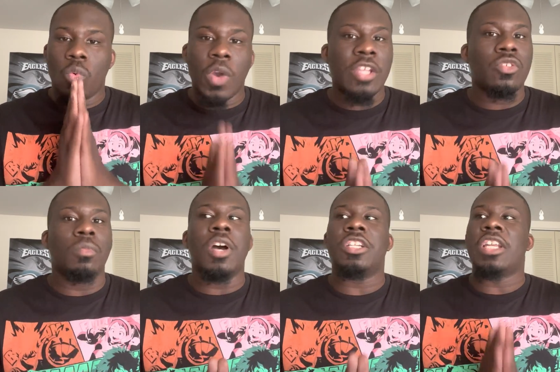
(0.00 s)
way too
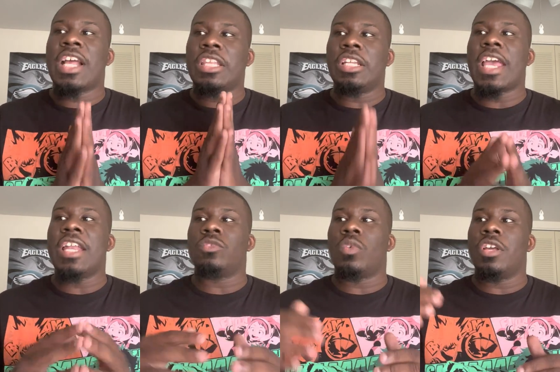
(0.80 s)
much, and I think that
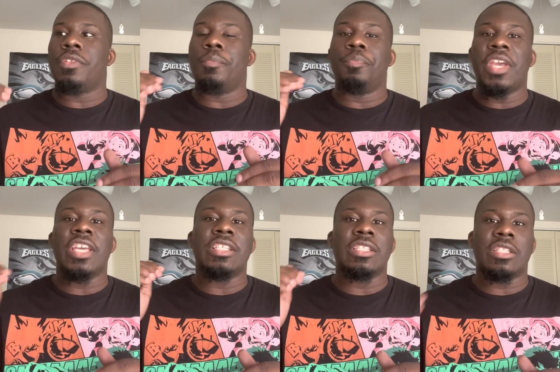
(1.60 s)
is one of the
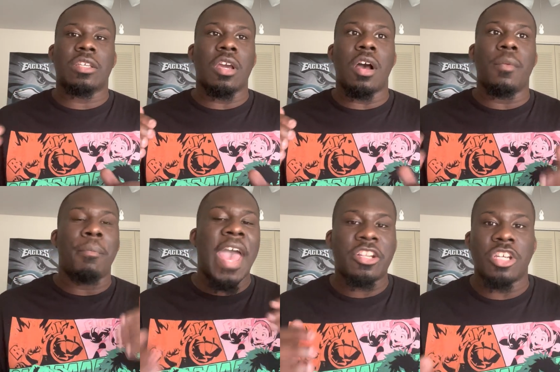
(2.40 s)
biggest
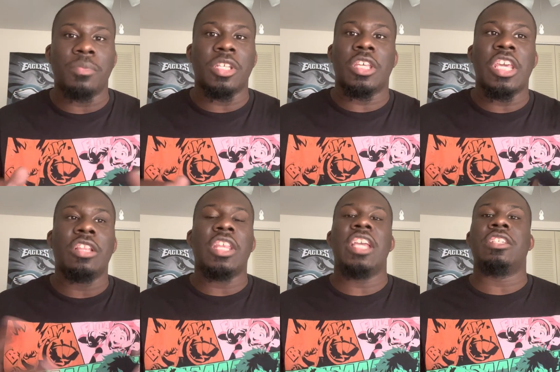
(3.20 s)
matchups and key
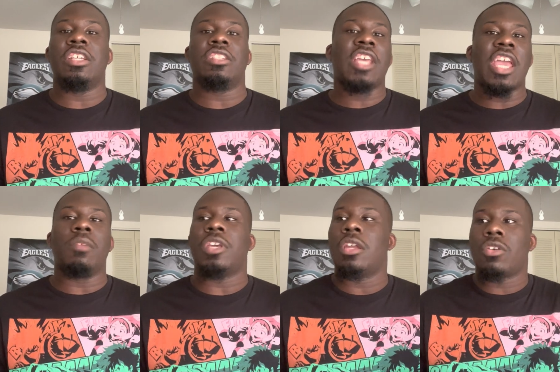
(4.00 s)
things in this
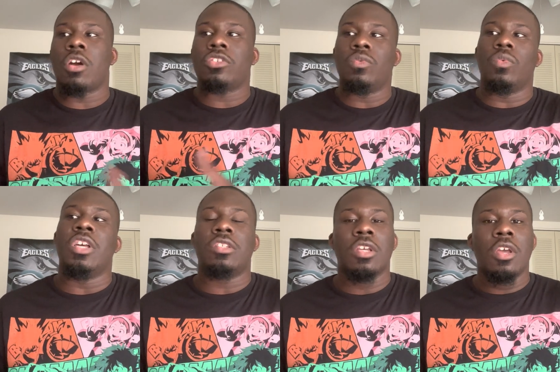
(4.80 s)
game. Can Carson
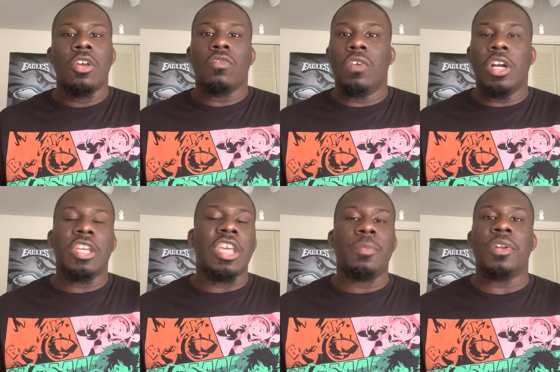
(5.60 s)
Wentz really
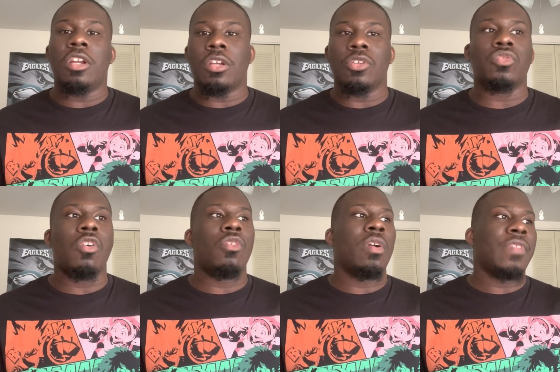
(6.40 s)
keep it under
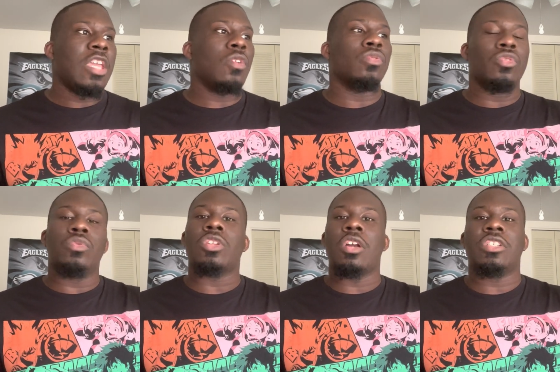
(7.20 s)
control if the Eagles do
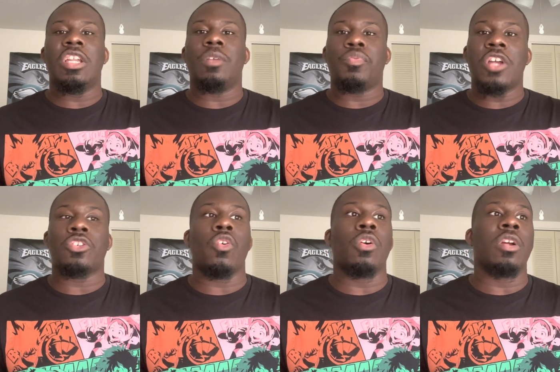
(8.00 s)
start sending
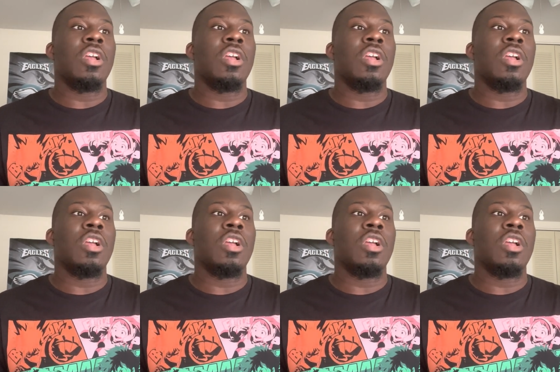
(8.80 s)
pressure, or